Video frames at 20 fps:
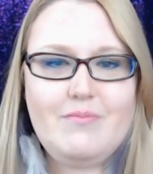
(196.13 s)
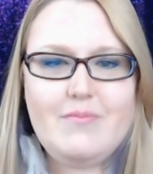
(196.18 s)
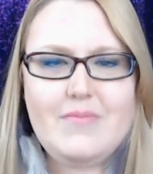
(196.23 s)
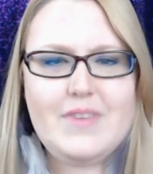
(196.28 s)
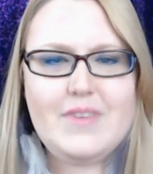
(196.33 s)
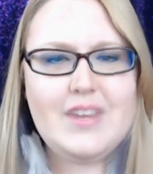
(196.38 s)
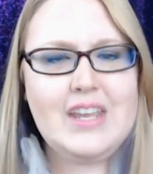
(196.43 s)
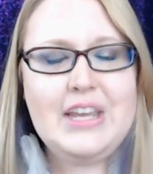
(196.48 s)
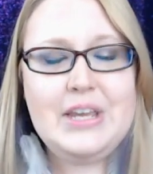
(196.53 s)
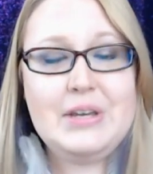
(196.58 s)

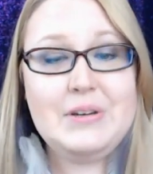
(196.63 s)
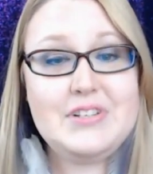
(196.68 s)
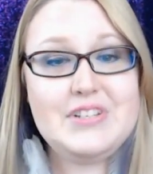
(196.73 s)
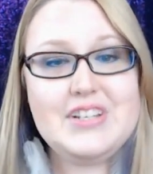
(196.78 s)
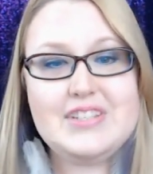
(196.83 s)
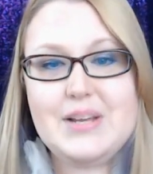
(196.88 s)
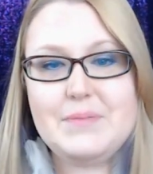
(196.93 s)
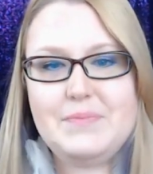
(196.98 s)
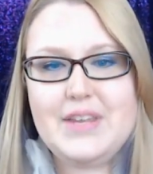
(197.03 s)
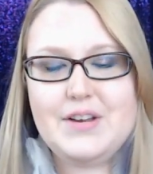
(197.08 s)
It was just
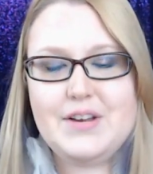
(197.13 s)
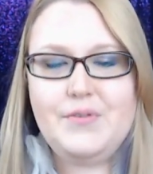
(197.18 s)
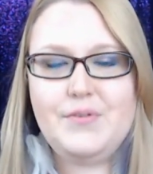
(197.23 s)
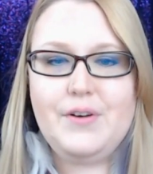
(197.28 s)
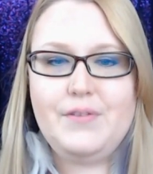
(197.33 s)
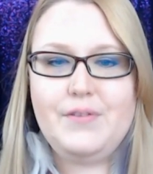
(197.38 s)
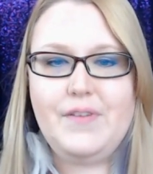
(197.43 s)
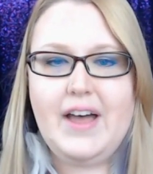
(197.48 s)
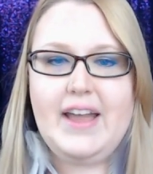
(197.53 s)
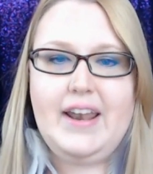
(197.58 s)
something for
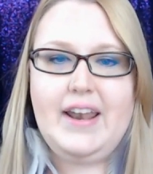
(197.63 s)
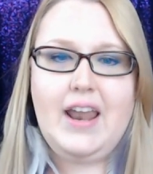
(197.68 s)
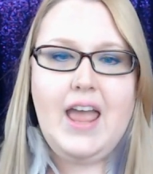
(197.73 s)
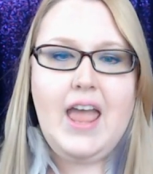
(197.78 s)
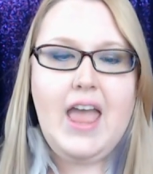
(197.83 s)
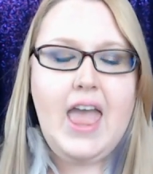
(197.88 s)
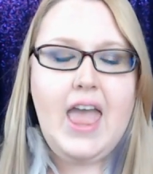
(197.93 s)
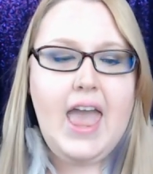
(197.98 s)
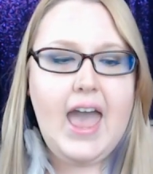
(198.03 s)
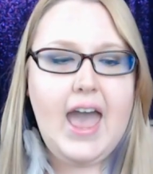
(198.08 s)
fun.
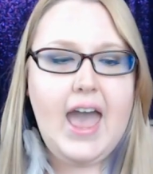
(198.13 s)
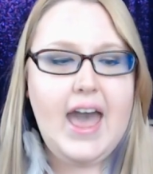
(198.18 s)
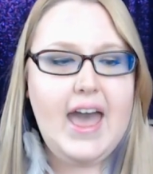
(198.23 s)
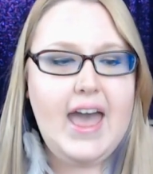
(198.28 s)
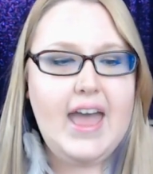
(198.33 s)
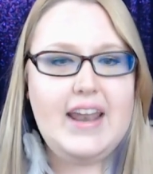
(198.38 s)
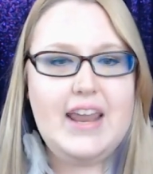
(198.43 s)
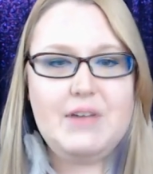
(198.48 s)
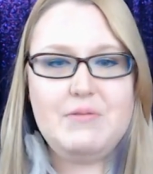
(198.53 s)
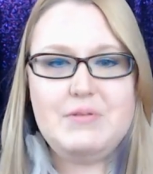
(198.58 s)

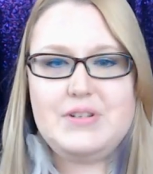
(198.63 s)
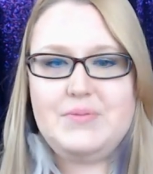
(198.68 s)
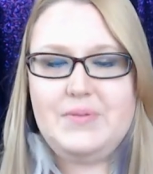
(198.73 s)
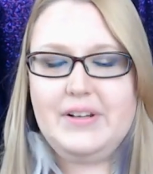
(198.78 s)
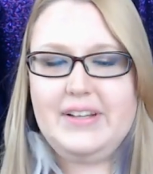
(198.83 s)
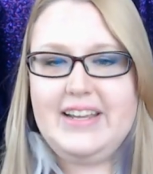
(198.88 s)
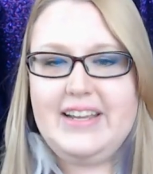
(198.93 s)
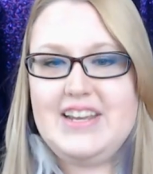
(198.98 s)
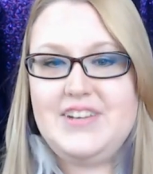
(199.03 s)
And it was really